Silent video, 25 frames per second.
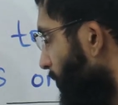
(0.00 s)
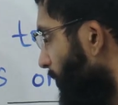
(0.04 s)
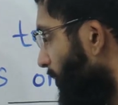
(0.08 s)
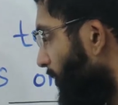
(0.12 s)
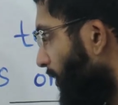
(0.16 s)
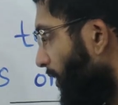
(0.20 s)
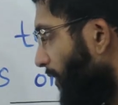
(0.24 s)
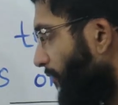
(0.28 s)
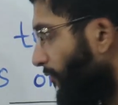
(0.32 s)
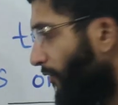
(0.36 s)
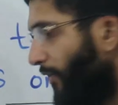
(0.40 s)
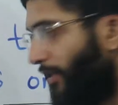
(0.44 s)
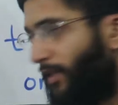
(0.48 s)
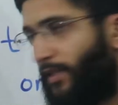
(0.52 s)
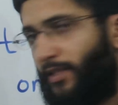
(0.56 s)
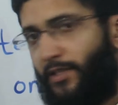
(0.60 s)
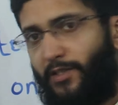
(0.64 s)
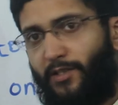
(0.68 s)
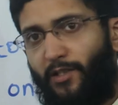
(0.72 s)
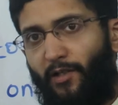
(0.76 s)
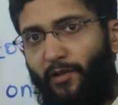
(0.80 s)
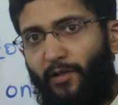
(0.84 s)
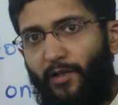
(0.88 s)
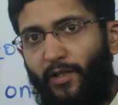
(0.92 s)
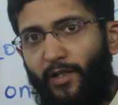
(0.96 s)
graphic
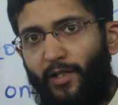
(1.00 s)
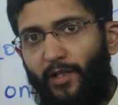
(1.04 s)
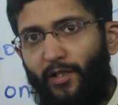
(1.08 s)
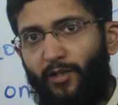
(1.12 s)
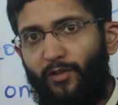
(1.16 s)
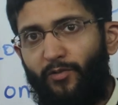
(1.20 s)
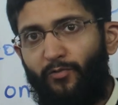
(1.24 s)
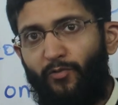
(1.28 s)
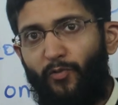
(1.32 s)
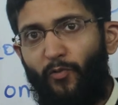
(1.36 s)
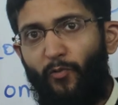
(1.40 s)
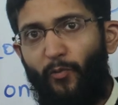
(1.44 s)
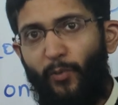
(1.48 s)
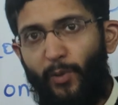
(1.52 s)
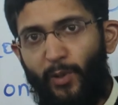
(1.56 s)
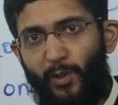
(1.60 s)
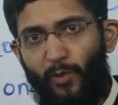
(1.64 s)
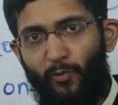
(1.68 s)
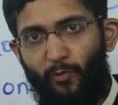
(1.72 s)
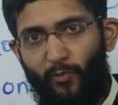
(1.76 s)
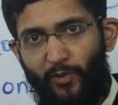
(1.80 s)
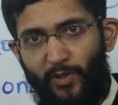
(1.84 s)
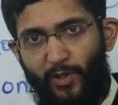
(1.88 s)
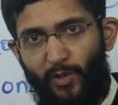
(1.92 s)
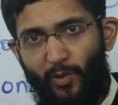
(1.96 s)
designing, for
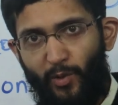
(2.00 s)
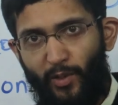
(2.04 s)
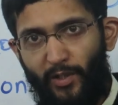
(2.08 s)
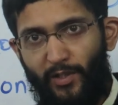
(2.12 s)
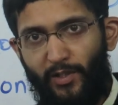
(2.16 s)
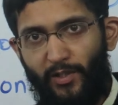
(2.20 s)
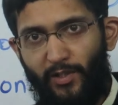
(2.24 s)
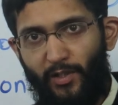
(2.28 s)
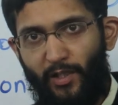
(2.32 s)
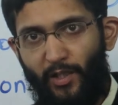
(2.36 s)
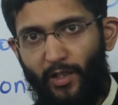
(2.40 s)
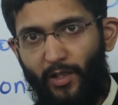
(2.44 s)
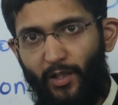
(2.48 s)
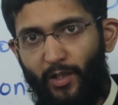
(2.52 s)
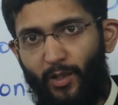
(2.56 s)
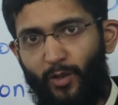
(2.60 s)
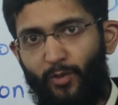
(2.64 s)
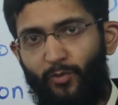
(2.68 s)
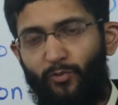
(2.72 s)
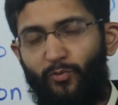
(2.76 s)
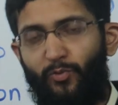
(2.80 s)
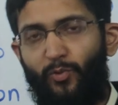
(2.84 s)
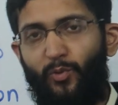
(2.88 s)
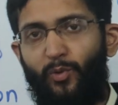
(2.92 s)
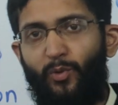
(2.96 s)
video editing,
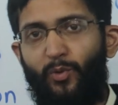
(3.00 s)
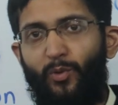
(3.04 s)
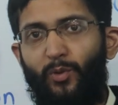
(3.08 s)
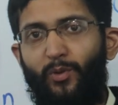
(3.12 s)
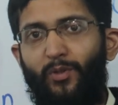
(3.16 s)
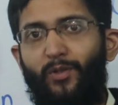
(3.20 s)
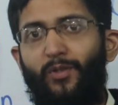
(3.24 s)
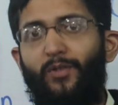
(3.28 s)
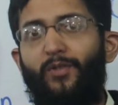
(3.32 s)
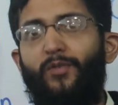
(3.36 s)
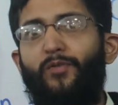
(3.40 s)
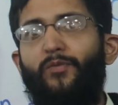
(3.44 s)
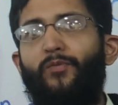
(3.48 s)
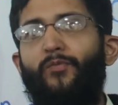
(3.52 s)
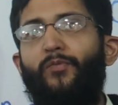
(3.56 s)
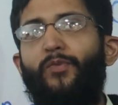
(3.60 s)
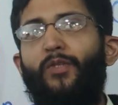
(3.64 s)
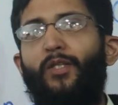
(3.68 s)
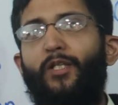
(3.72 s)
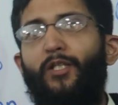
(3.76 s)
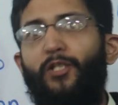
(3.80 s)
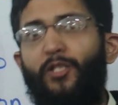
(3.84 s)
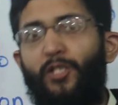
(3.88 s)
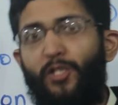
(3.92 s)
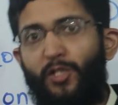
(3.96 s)
for
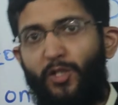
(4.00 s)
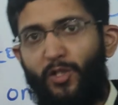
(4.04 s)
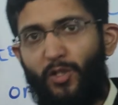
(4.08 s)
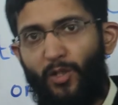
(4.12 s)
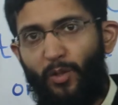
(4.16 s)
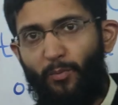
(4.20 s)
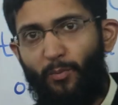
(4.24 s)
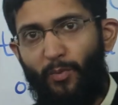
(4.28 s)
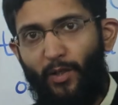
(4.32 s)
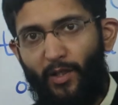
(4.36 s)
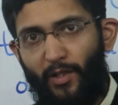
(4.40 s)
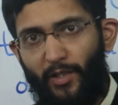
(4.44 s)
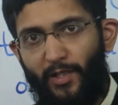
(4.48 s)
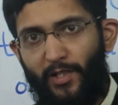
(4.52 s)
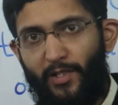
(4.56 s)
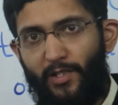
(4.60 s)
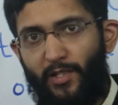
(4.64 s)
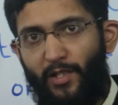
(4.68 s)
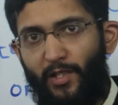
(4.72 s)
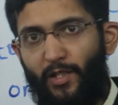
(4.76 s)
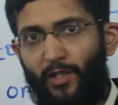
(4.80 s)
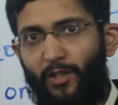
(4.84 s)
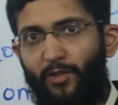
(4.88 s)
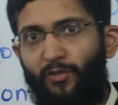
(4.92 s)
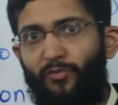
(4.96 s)
digital
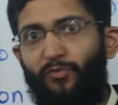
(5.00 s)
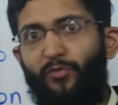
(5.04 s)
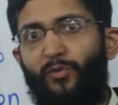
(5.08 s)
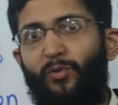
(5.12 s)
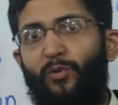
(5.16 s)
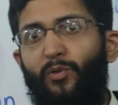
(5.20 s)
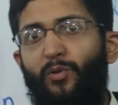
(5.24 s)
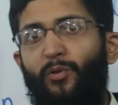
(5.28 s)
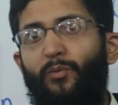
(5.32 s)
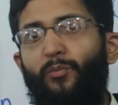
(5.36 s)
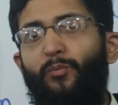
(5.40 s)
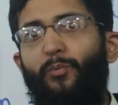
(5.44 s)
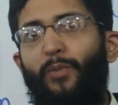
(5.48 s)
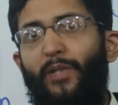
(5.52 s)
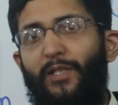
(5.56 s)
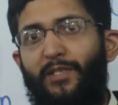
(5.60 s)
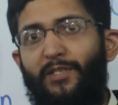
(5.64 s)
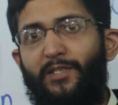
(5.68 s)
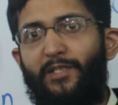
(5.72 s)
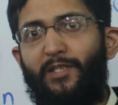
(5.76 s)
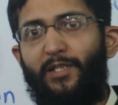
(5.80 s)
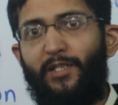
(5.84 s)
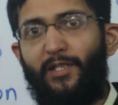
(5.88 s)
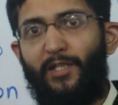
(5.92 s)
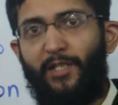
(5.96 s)
marketing, for
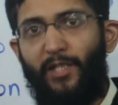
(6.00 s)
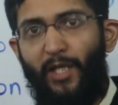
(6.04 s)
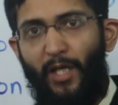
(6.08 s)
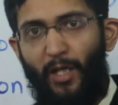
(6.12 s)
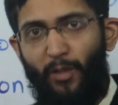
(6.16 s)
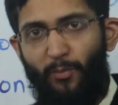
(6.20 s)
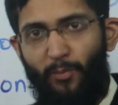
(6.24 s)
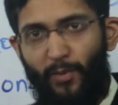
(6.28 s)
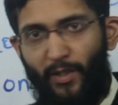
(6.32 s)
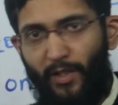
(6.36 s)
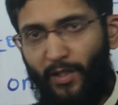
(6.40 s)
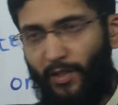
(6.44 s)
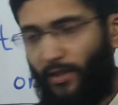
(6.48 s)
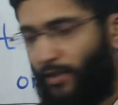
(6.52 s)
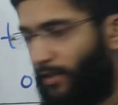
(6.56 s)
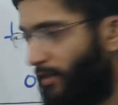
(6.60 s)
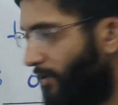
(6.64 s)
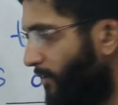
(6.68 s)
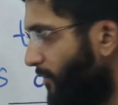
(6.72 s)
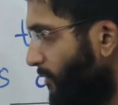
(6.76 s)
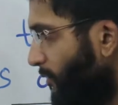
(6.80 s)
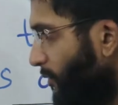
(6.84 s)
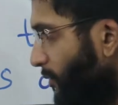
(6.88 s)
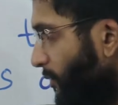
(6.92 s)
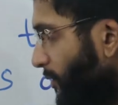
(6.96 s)
best gaming.
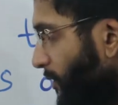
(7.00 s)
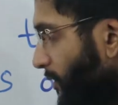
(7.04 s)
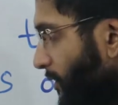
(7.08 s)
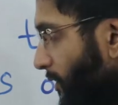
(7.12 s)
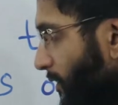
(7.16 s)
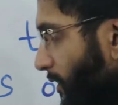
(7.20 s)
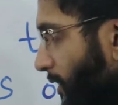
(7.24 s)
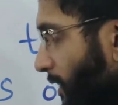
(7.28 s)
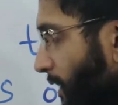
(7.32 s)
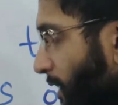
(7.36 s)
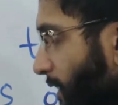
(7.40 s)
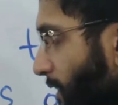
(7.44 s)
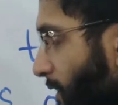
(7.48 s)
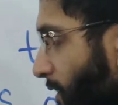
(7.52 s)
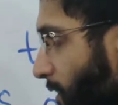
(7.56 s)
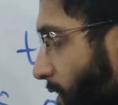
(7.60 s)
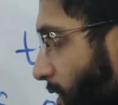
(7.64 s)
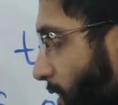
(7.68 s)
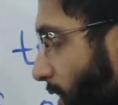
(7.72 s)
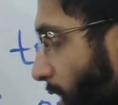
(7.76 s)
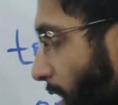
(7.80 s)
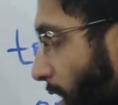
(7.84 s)
So these